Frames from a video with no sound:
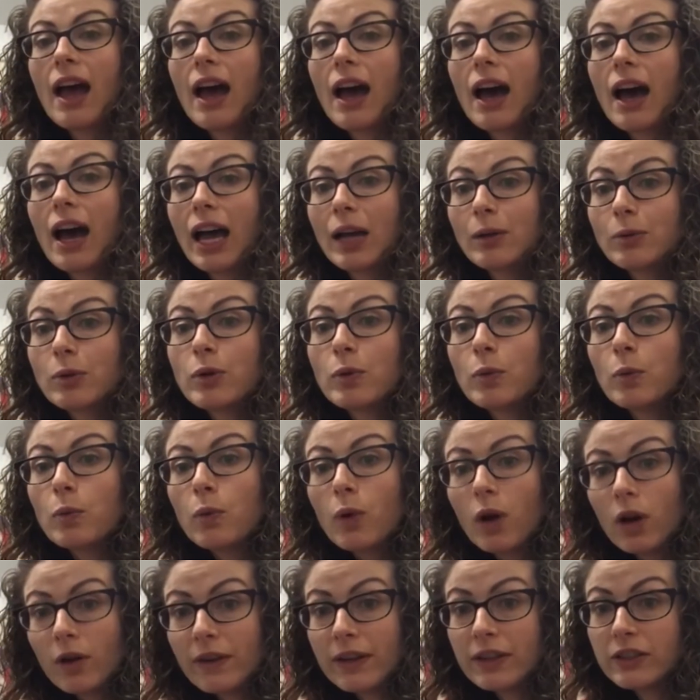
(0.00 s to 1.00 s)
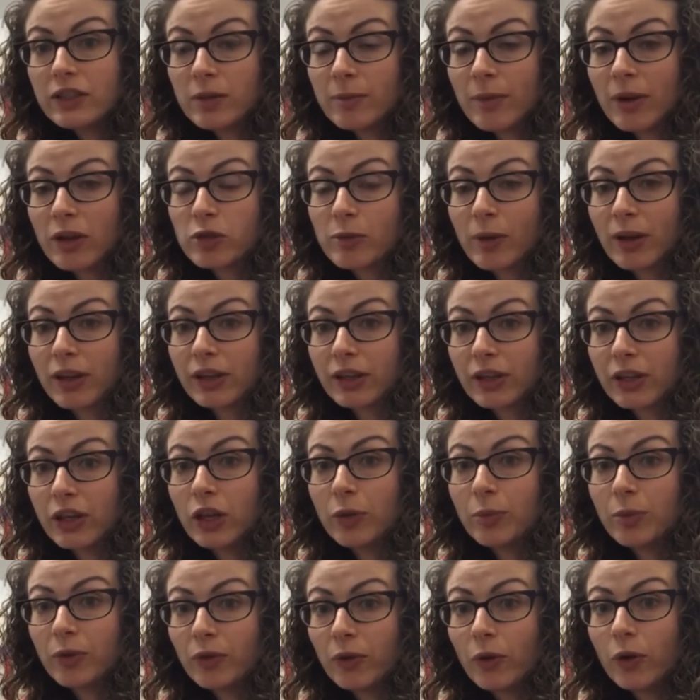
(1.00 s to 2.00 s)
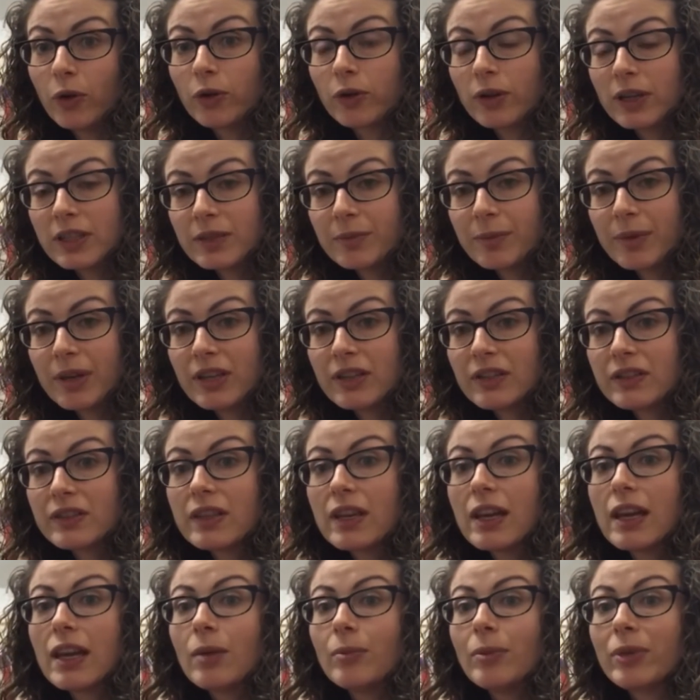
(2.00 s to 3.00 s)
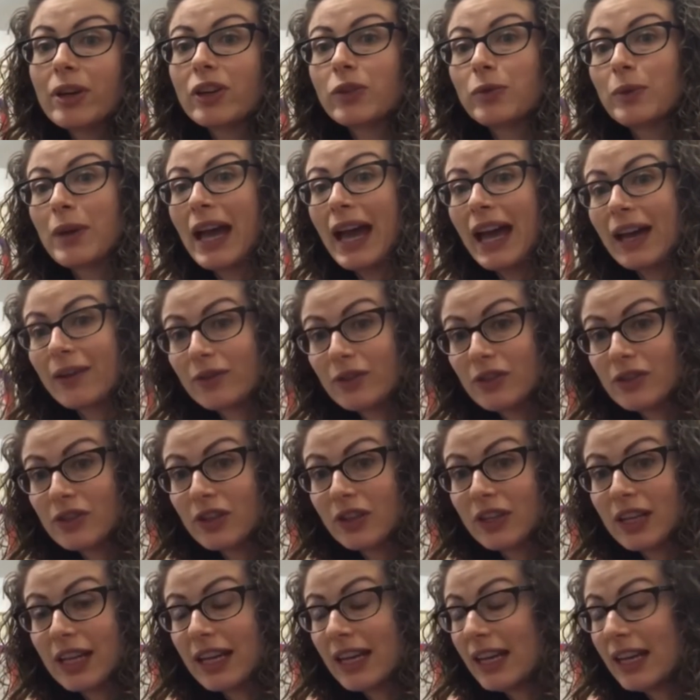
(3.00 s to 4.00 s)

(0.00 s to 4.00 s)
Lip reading: I wouldn't worry too much about the Q before Christmas because we haven't done it in